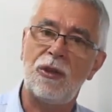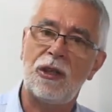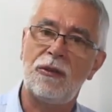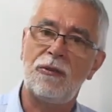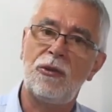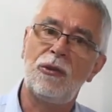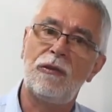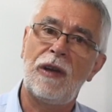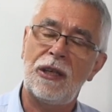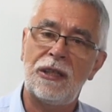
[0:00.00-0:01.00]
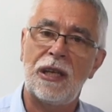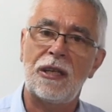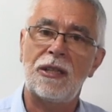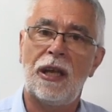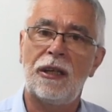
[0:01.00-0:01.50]
We can do
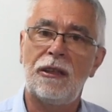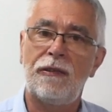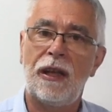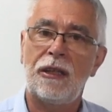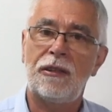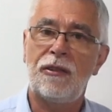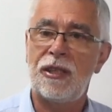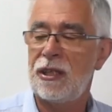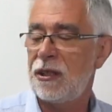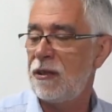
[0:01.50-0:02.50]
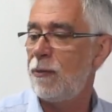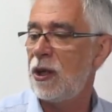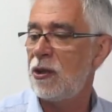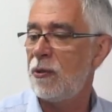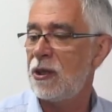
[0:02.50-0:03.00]
vertex and effective resistance
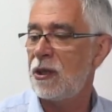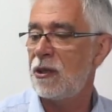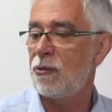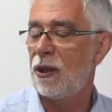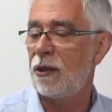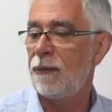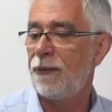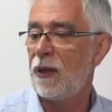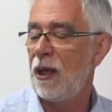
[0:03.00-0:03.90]
measurements as well.